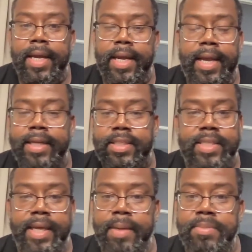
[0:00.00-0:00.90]
It
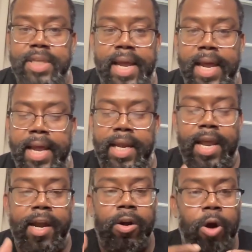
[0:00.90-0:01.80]
seems, and
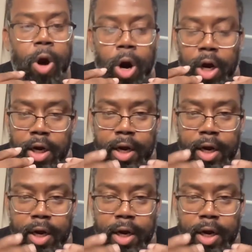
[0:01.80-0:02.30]
there are